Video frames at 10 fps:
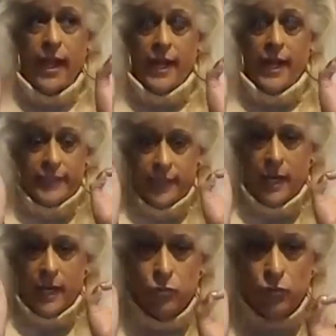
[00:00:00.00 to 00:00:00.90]

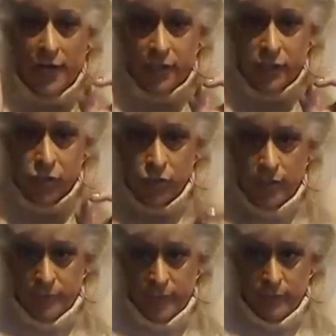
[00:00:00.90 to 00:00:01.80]
anytime you write a
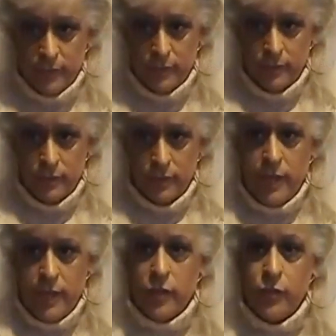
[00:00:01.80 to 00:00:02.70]
treatment,
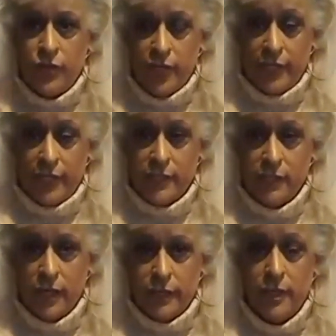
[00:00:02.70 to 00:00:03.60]
and you think it's
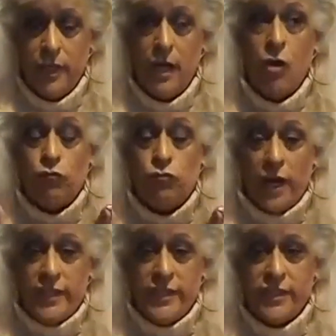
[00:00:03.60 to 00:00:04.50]
done,
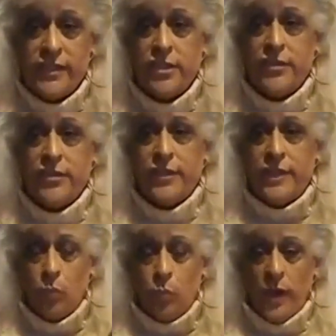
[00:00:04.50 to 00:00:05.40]
register it
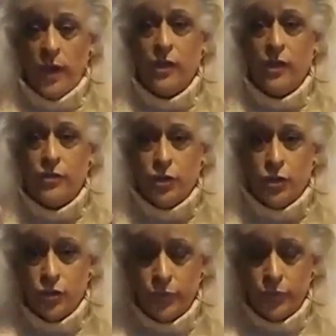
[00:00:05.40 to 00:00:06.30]
with the
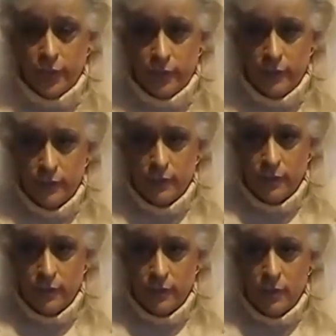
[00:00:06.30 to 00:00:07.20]
union
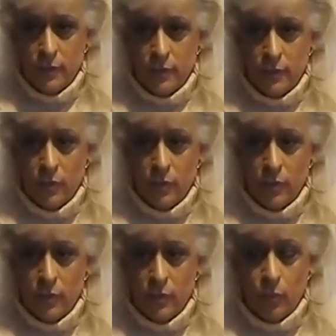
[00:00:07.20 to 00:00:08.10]
whether
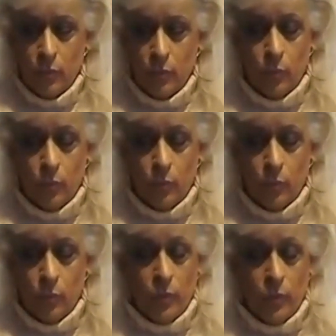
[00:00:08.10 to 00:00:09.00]
you're a member or not.